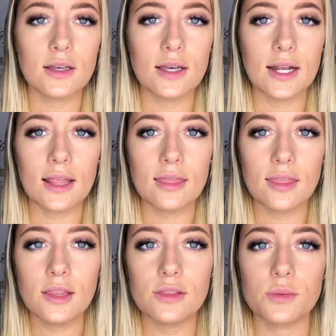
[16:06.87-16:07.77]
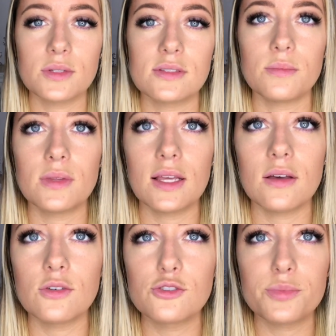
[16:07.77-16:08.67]
and I think there was something
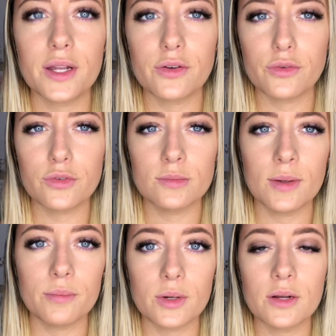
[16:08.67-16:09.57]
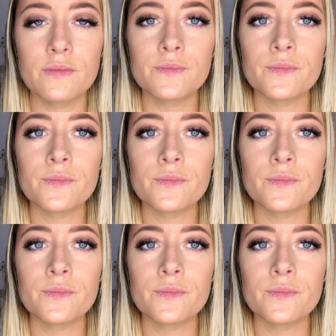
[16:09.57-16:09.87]
else, but I don't remember.